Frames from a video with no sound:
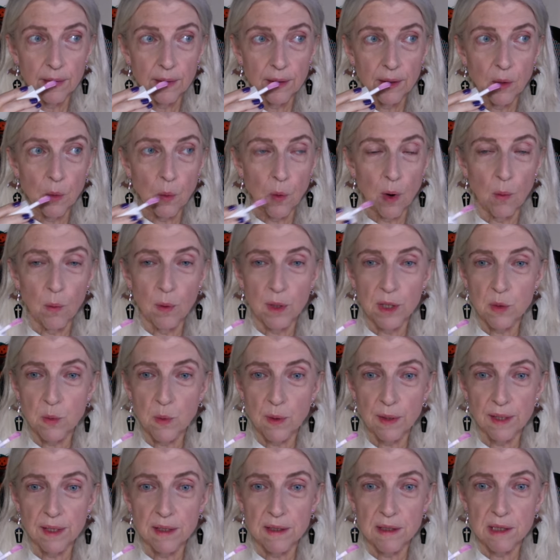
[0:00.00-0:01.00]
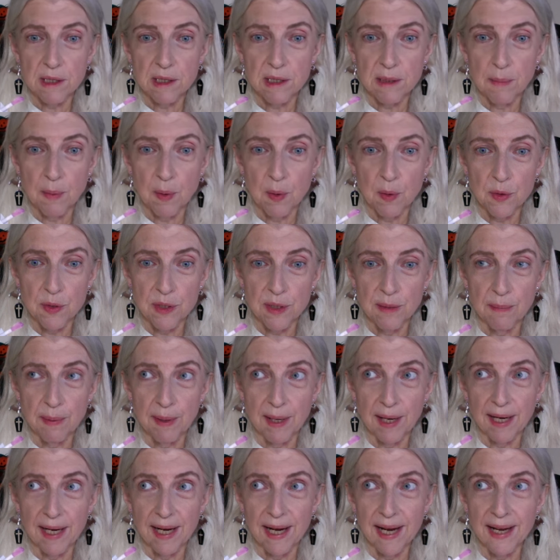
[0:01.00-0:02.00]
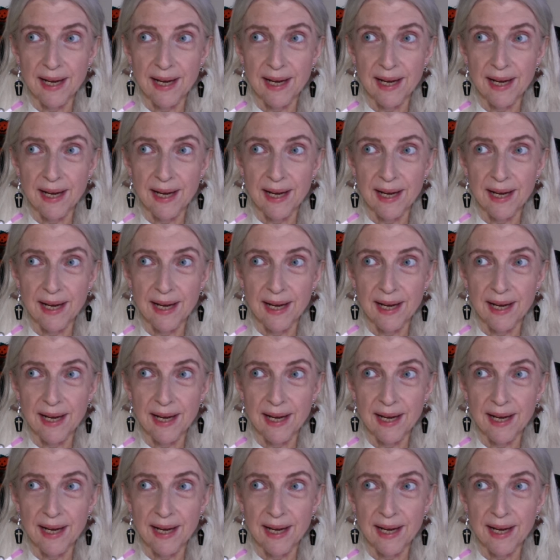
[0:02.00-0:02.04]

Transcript: Oh, I wonder what this is supposed to be.